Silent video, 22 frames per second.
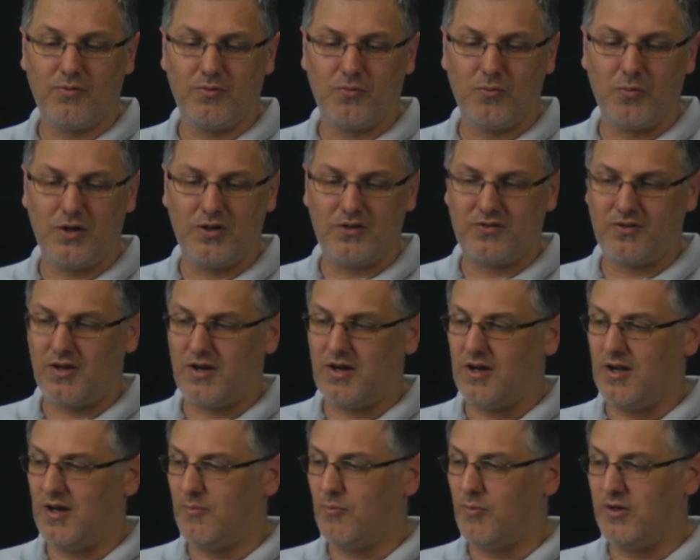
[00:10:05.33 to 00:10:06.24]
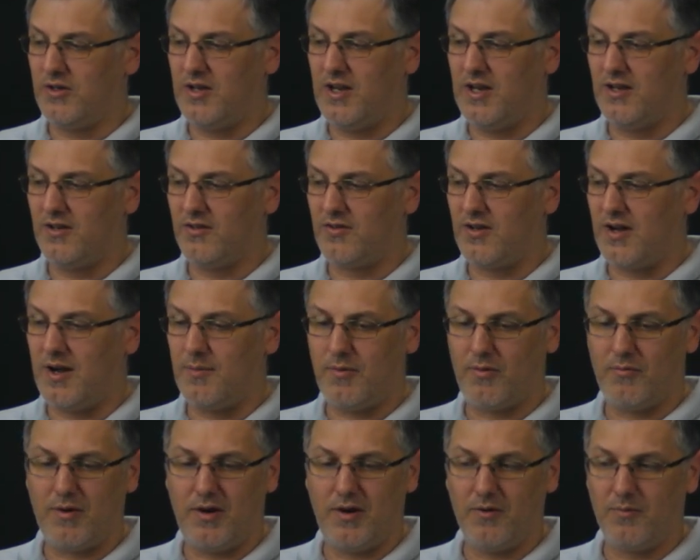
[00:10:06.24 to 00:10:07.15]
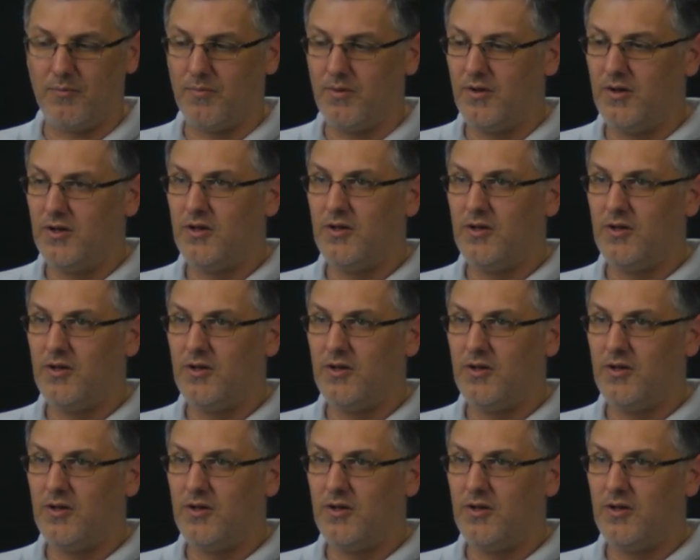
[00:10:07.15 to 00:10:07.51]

what day and time I write them.